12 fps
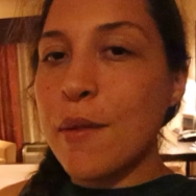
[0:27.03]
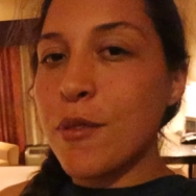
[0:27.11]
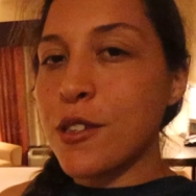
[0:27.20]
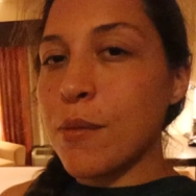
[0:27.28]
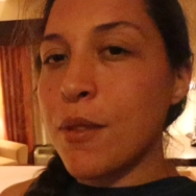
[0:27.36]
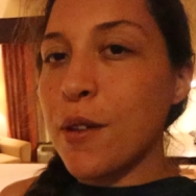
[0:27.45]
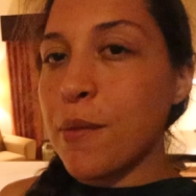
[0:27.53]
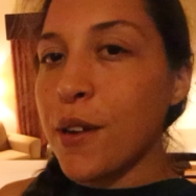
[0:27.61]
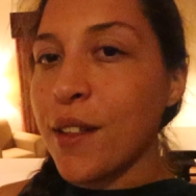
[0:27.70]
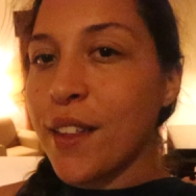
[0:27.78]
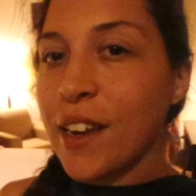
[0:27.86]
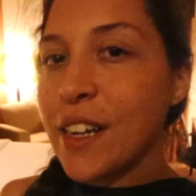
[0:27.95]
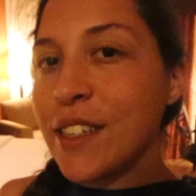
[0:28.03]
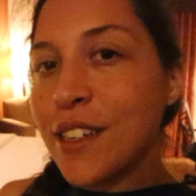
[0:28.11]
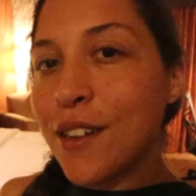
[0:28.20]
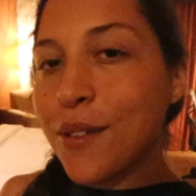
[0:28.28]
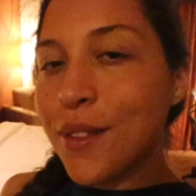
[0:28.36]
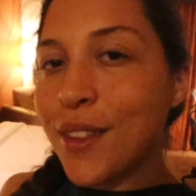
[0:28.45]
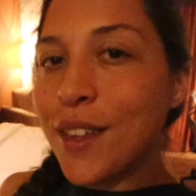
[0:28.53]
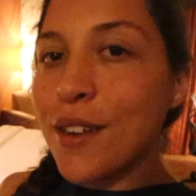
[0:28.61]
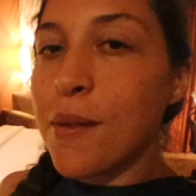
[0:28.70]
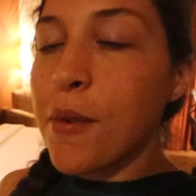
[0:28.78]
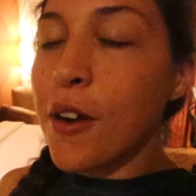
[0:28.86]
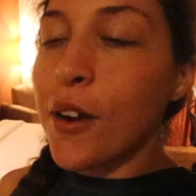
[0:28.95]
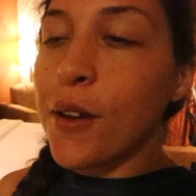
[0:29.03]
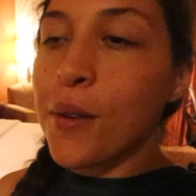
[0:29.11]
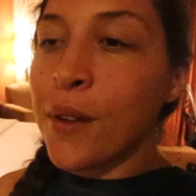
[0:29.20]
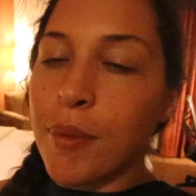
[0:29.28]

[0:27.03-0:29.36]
which I'm super excited to go see tomorrow.